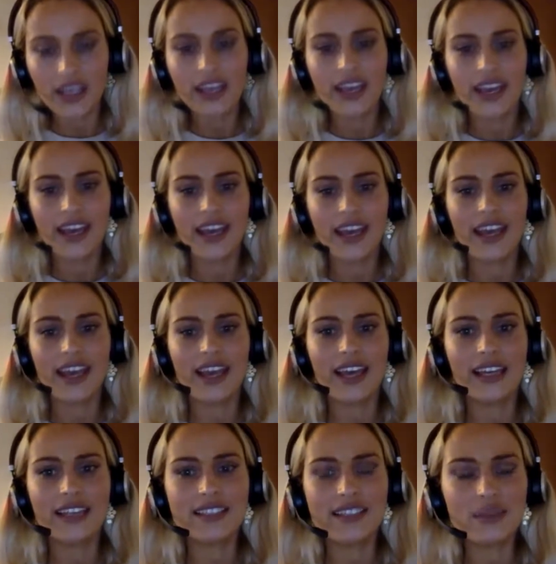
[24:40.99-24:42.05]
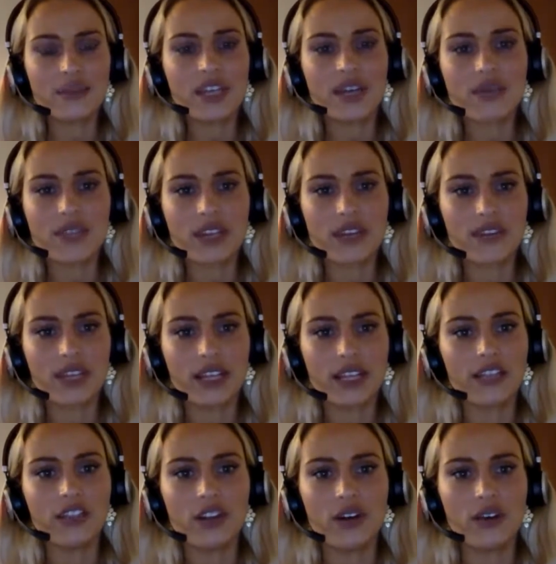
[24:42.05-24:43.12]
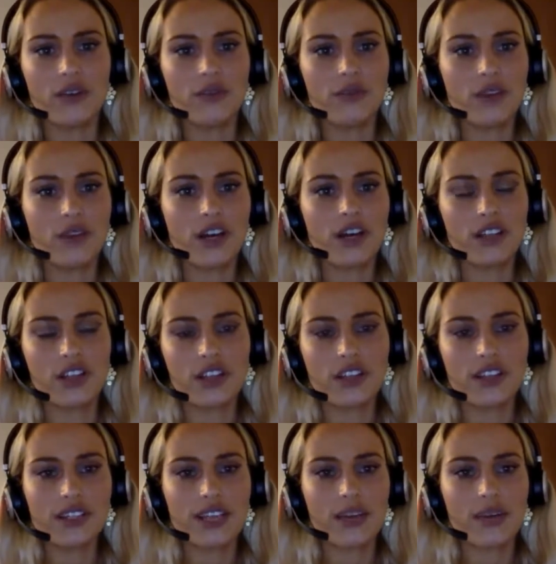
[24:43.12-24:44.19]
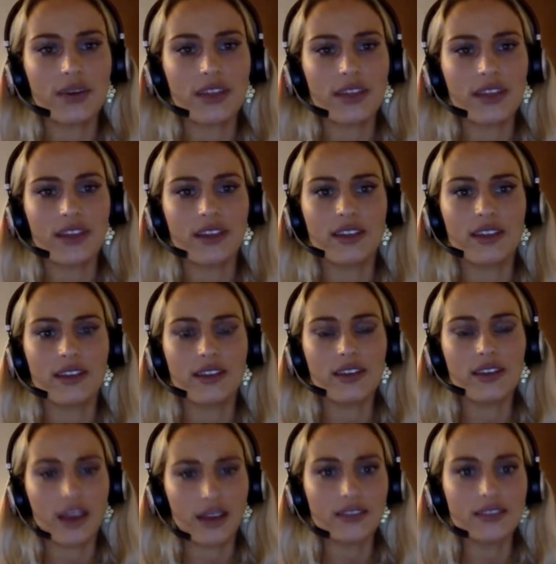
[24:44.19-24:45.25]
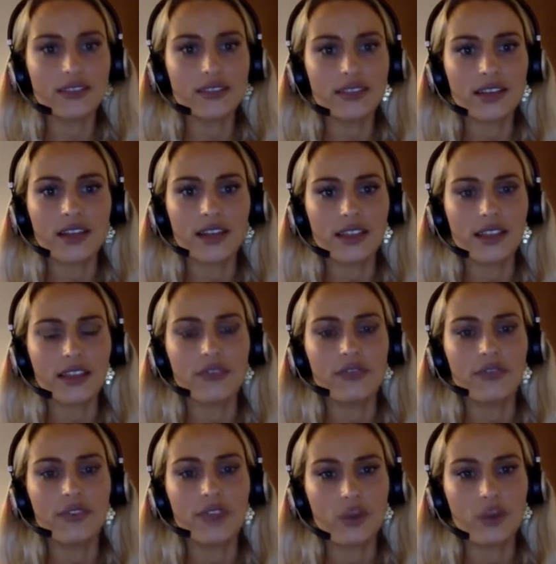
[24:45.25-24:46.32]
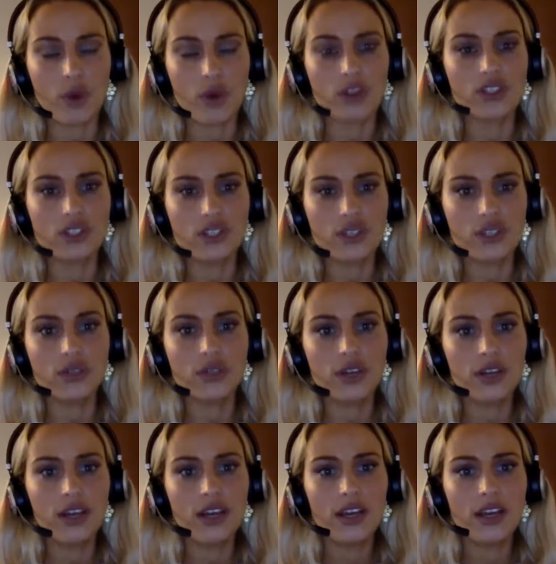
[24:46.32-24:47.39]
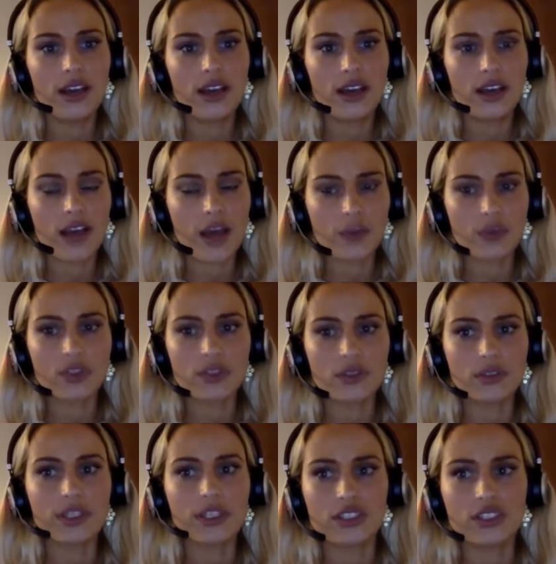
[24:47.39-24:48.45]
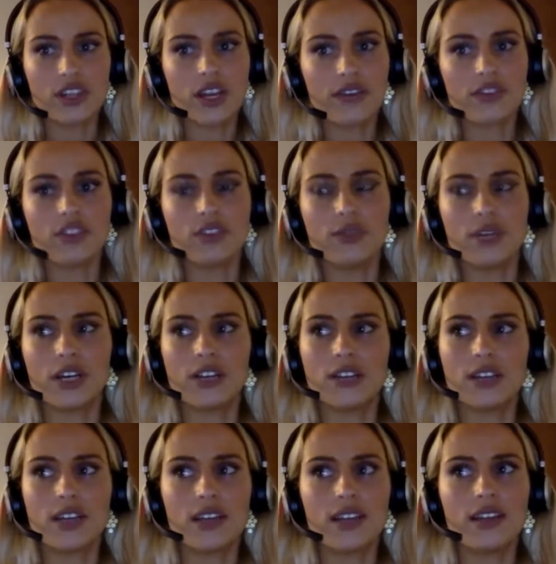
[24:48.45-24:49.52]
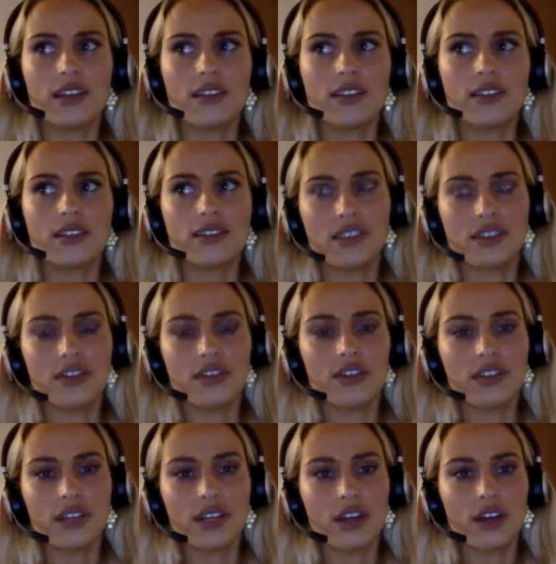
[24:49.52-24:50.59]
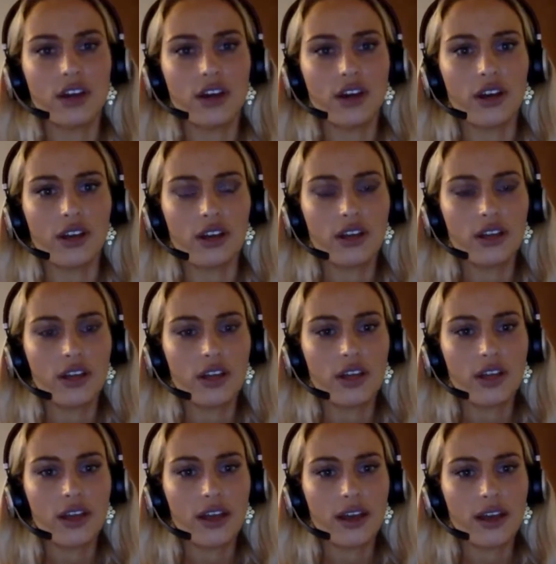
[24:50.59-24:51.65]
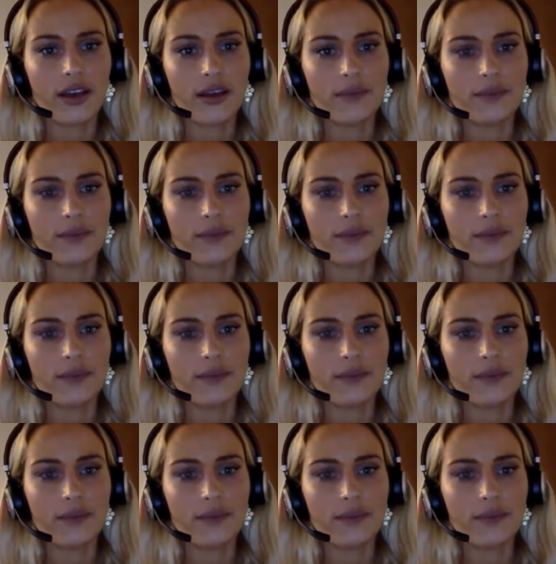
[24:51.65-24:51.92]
And sometimes a lot of the time I think yes, if they want to, absolutely they should have to, because I think it's definitely um,